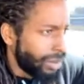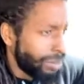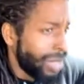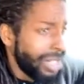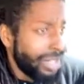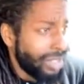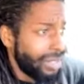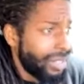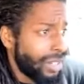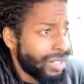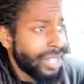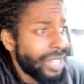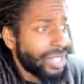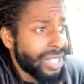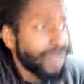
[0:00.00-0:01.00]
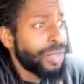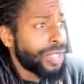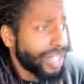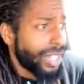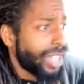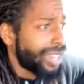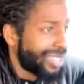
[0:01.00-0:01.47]
meaning that it takes
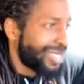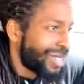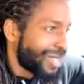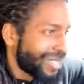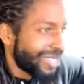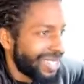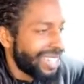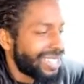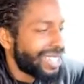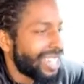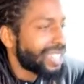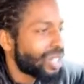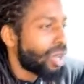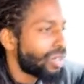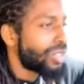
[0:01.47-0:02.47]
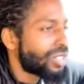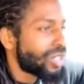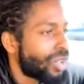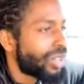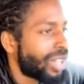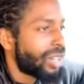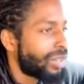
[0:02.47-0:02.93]
everything out of there. It takes all the
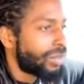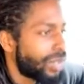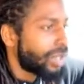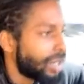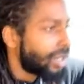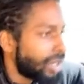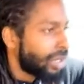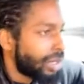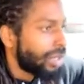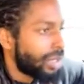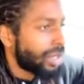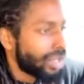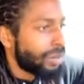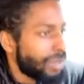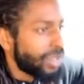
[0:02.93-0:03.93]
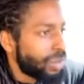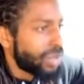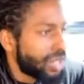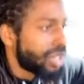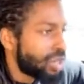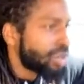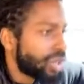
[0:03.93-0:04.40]
salt out of it that could be
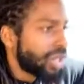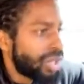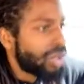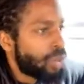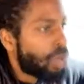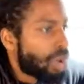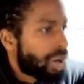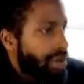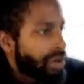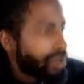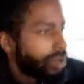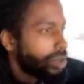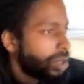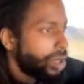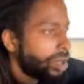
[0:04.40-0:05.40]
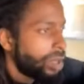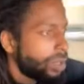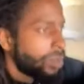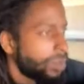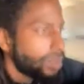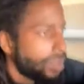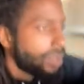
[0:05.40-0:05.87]
residually in the water.
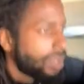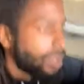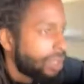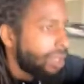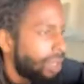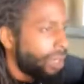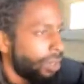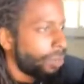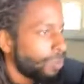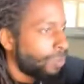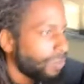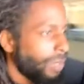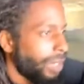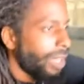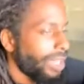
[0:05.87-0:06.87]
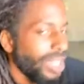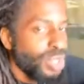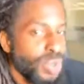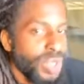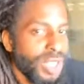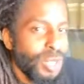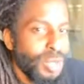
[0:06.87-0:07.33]
And I
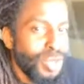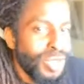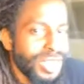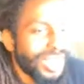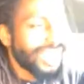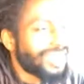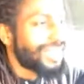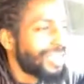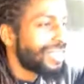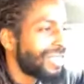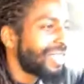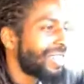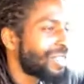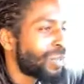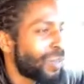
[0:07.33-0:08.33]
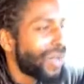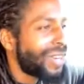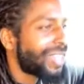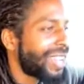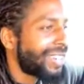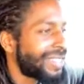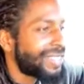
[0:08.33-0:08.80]
guess we can use this as a way to
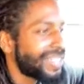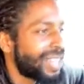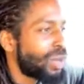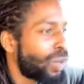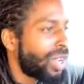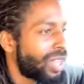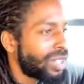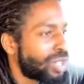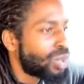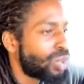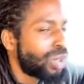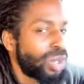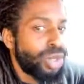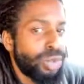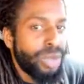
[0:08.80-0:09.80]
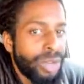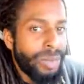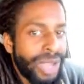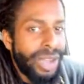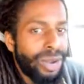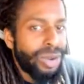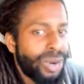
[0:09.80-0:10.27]
kind of segue into a little bit
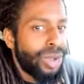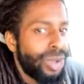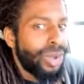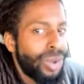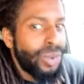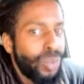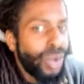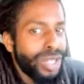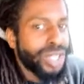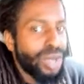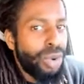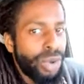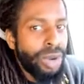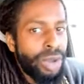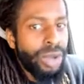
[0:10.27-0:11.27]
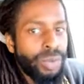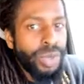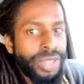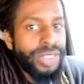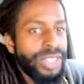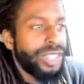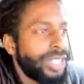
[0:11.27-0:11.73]
about what's going on
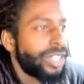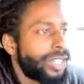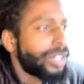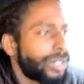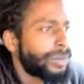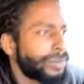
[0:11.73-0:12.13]
with the